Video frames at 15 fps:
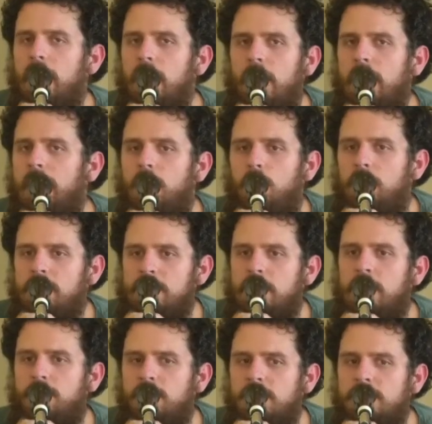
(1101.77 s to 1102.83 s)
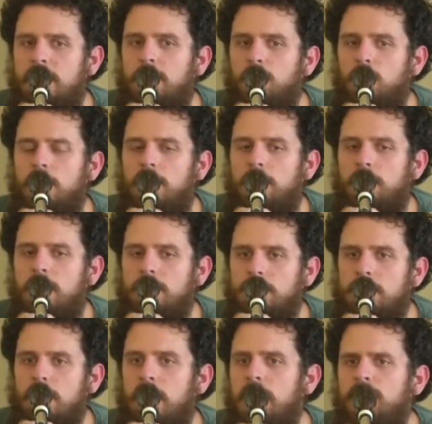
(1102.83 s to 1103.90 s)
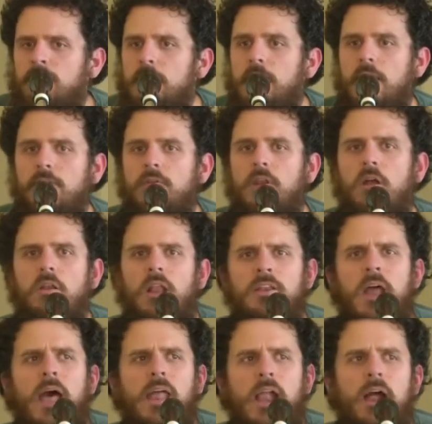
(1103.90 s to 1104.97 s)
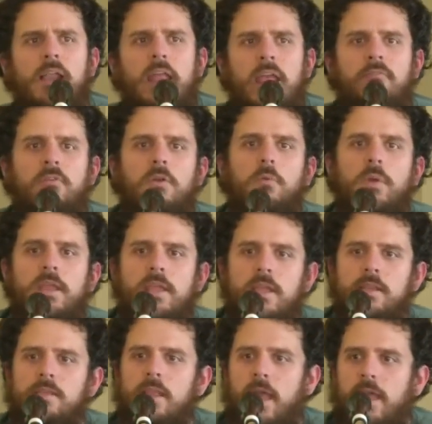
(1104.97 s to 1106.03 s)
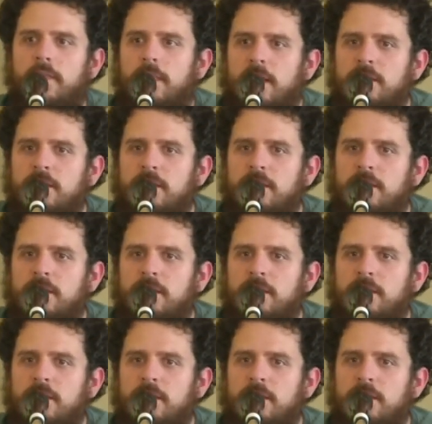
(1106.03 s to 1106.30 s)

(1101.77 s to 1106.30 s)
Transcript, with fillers: I, I always keep the same rhythm. It's even even on not on every weekend day.